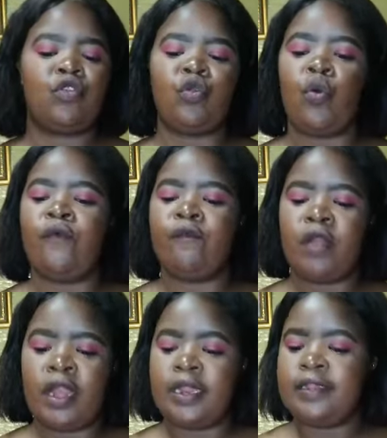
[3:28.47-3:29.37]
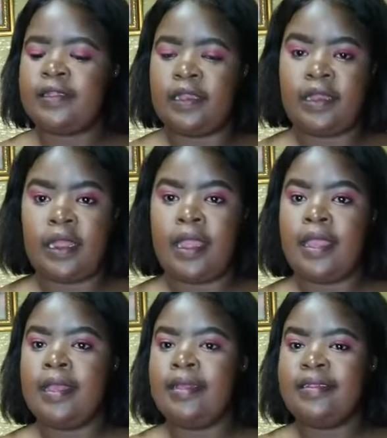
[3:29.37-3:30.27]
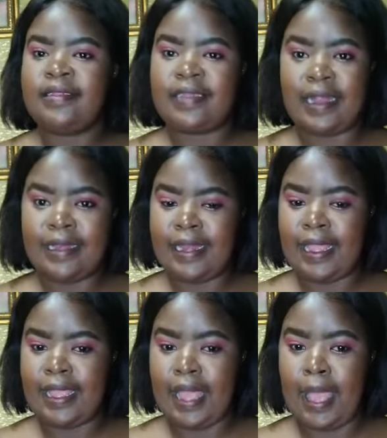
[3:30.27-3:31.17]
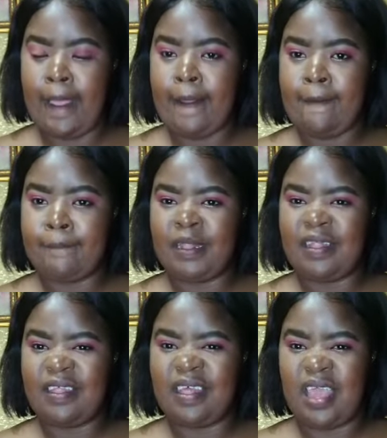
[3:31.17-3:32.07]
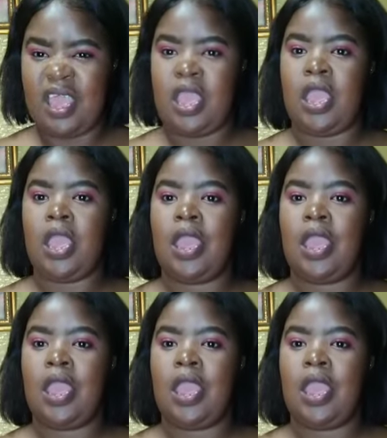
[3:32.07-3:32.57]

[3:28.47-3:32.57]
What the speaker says: So Friday, Saturday, Sunday, I am there.